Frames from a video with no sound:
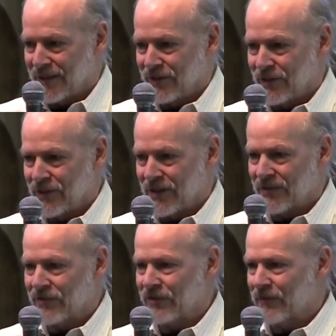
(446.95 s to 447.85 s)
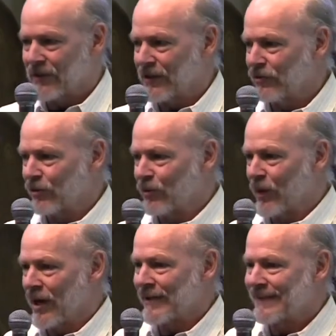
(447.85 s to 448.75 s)
If you think of something that you
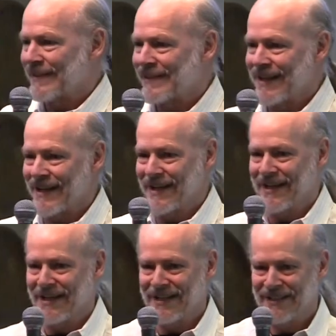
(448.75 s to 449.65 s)
want today,